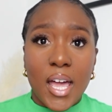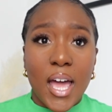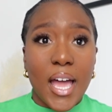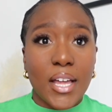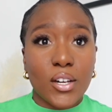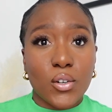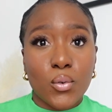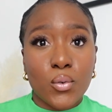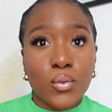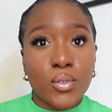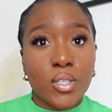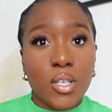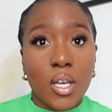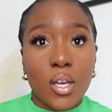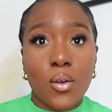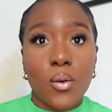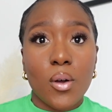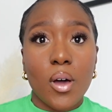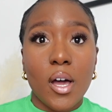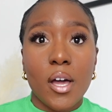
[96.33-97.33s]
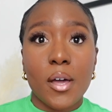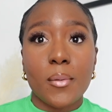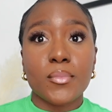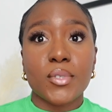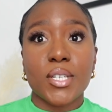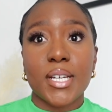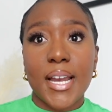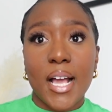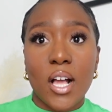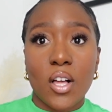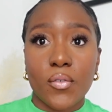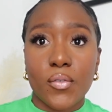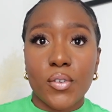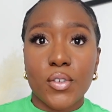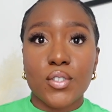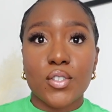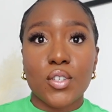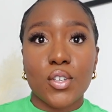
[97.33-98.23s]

and also Gen Alphas,